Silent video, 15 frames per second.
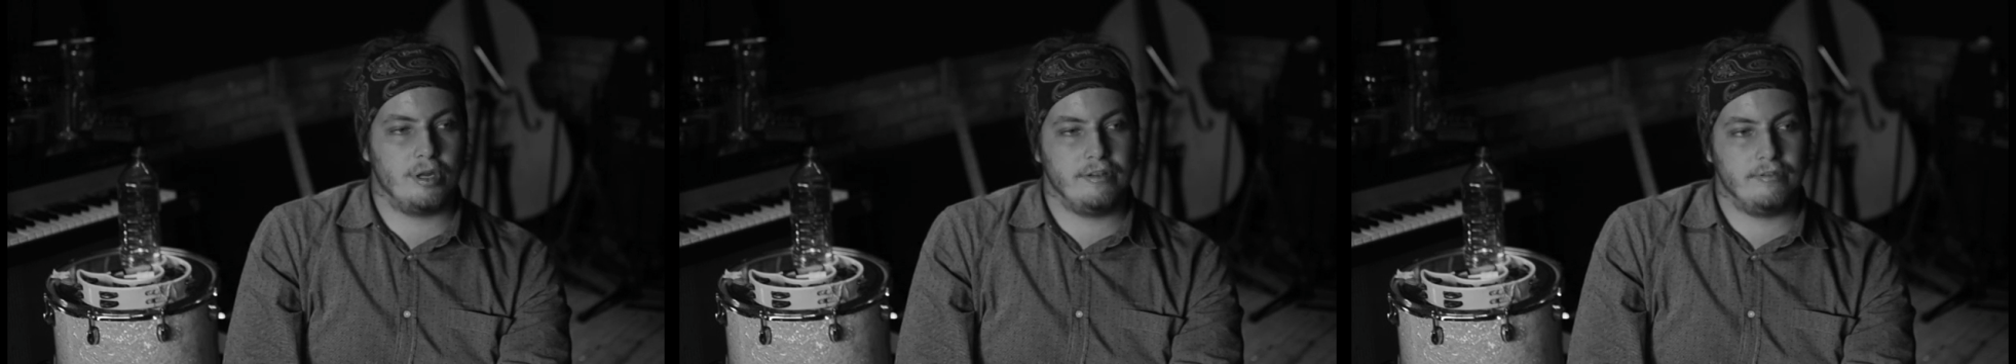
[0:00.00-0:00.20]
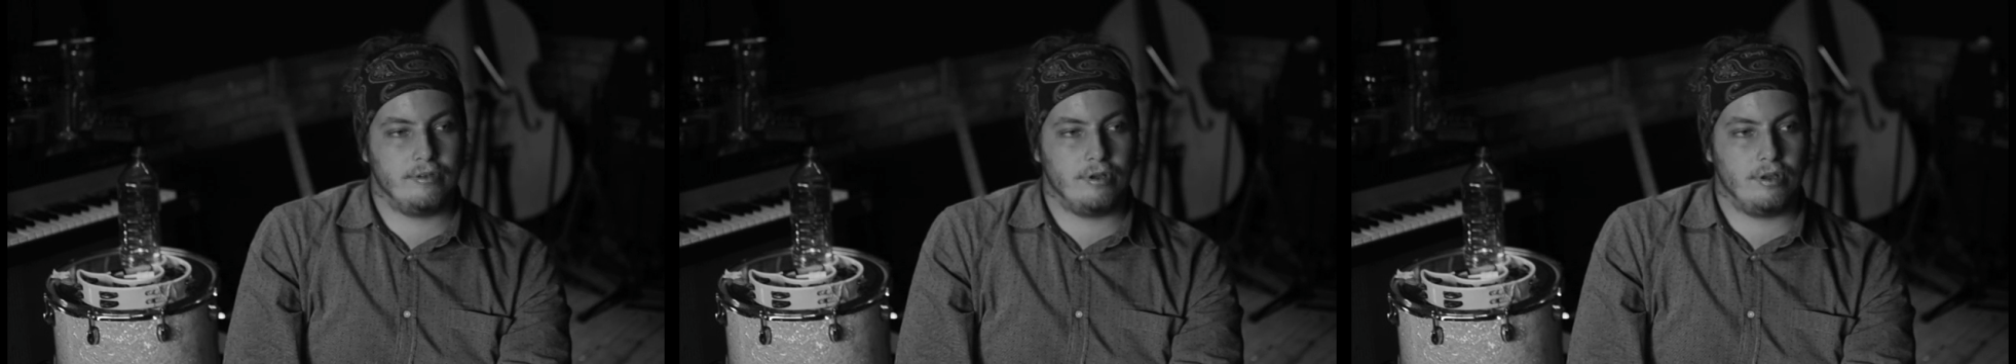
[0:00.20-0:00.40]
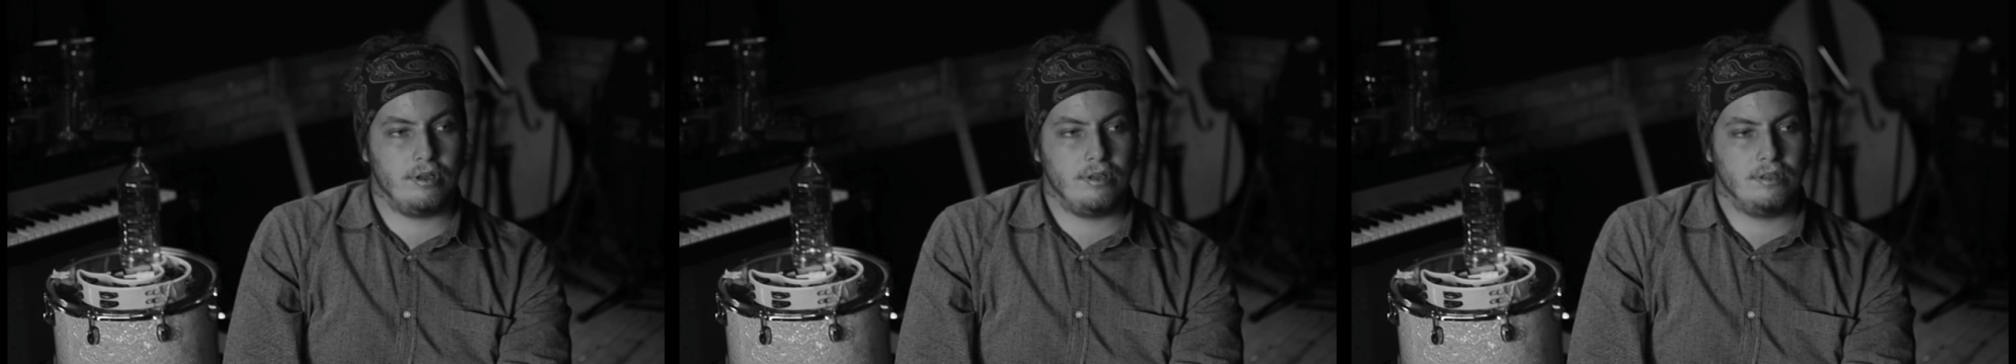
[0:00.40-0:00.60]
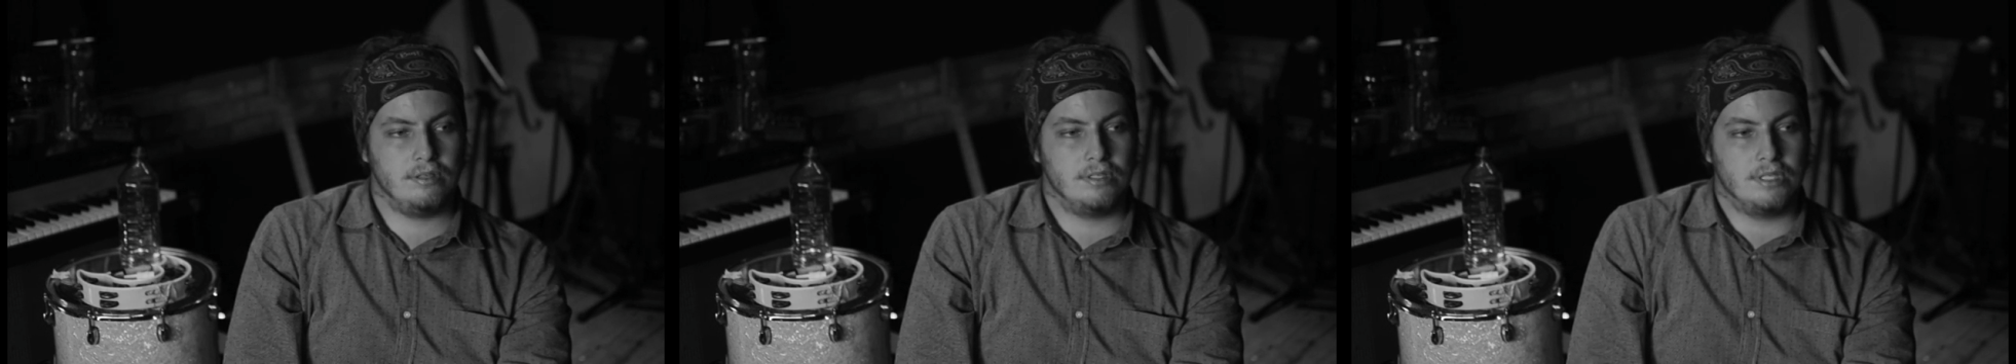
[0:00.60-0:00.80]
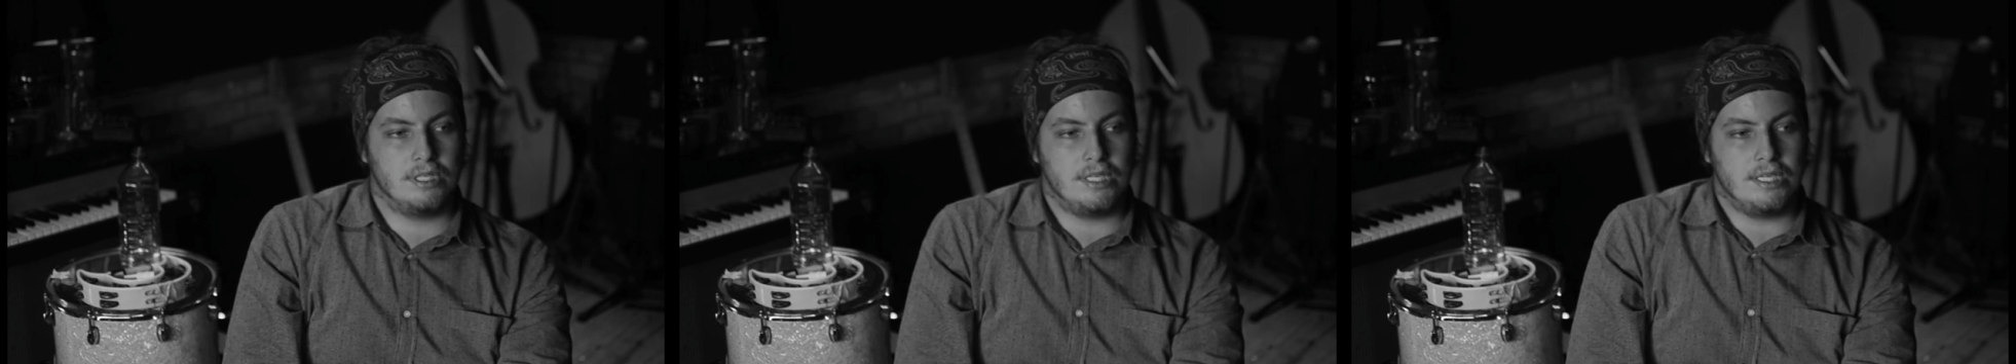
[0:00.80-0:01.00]
Iver
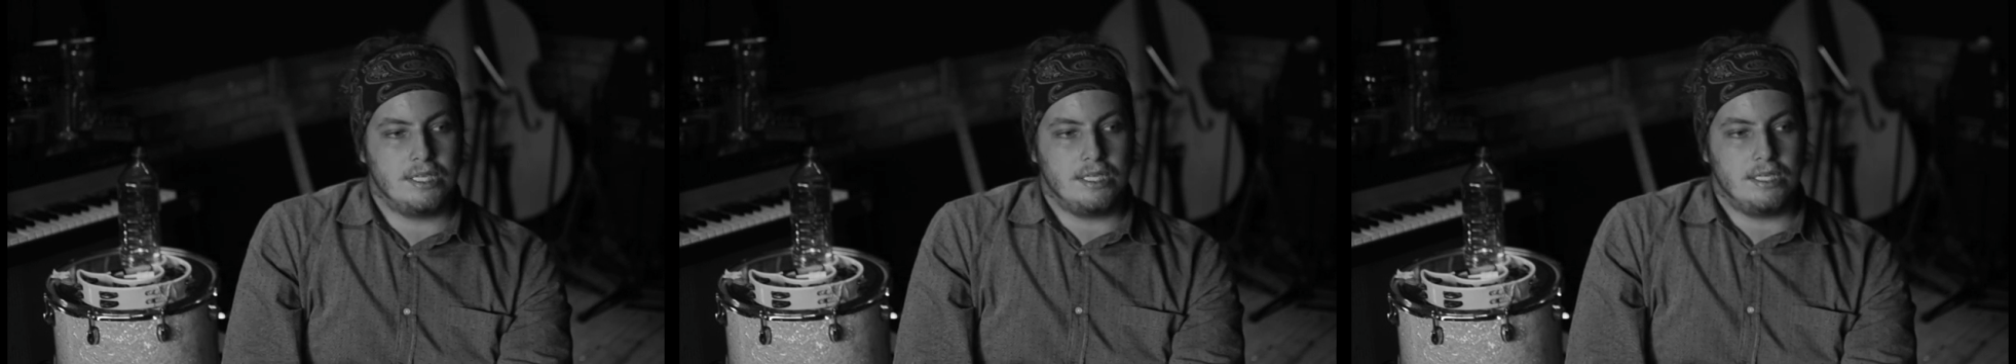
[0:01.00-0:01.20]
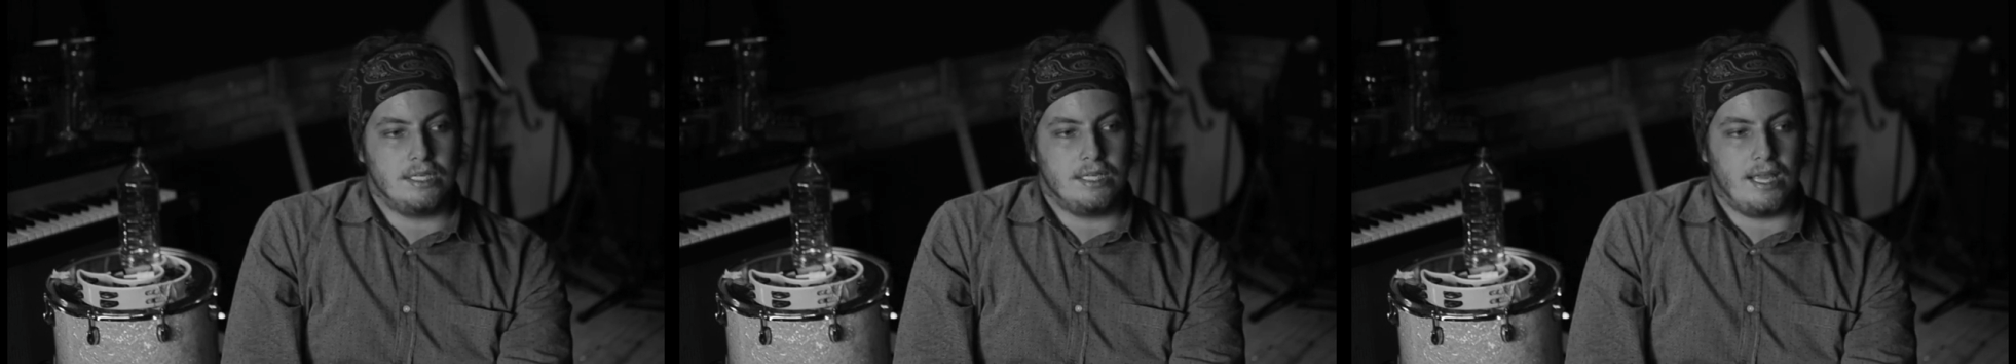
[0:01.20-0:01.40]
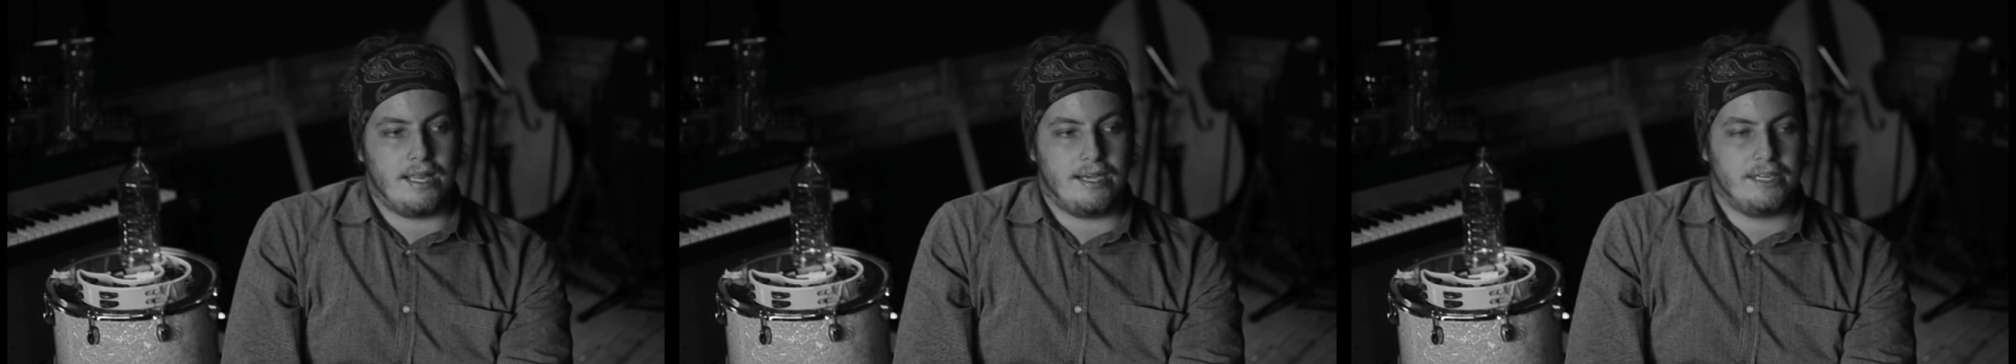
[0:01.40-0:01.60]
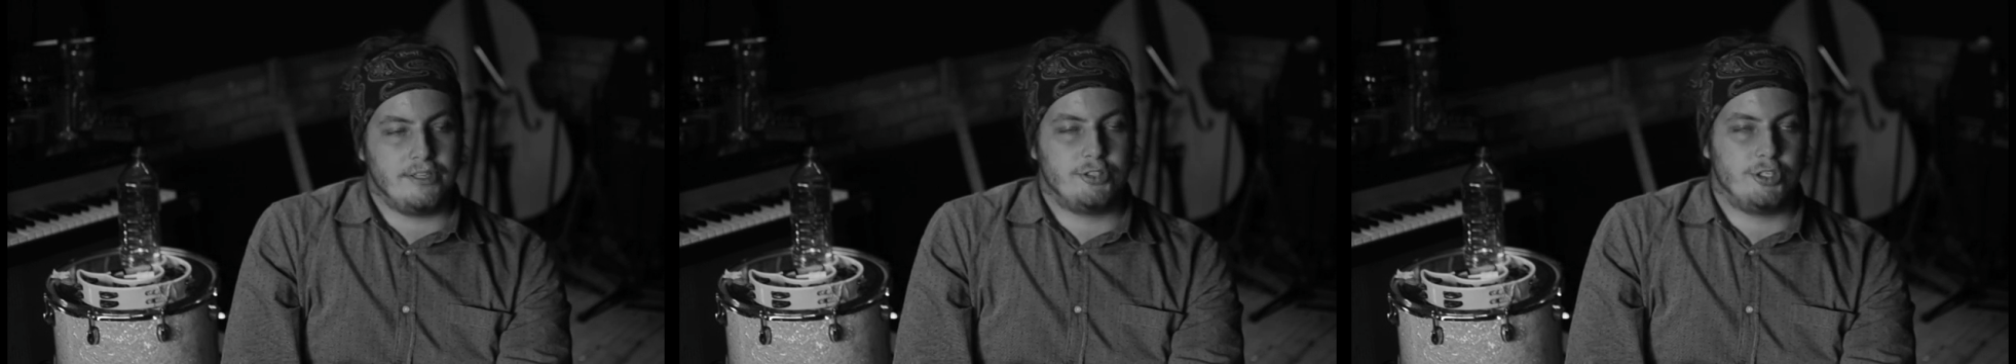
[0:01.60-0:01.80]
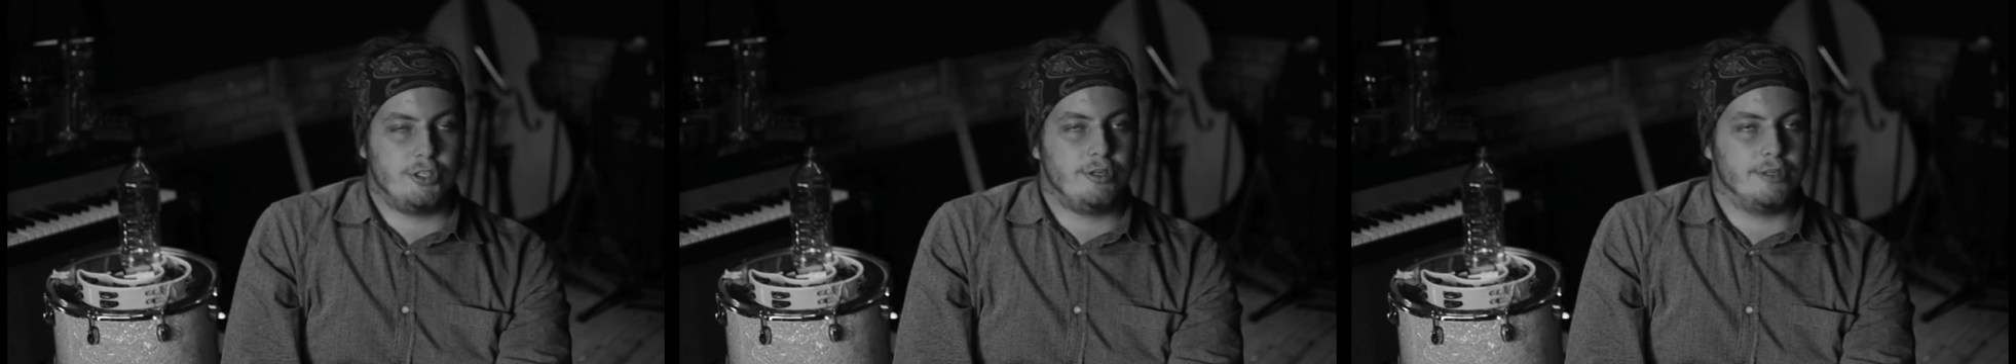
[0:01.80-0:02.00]
and Ed
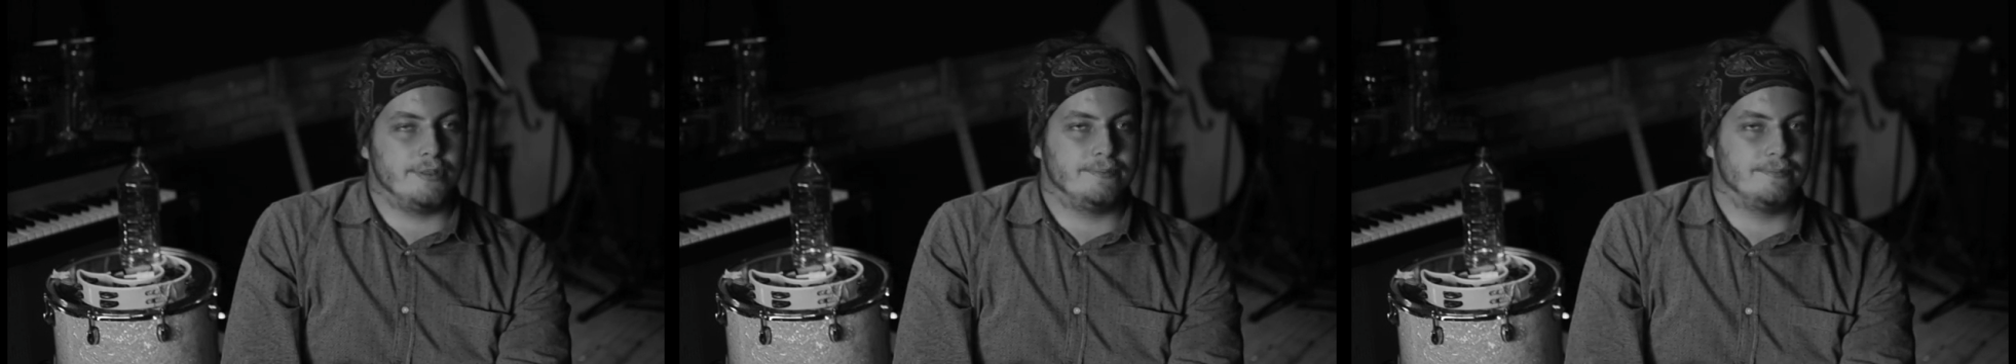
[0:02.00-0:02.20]
Sheeran.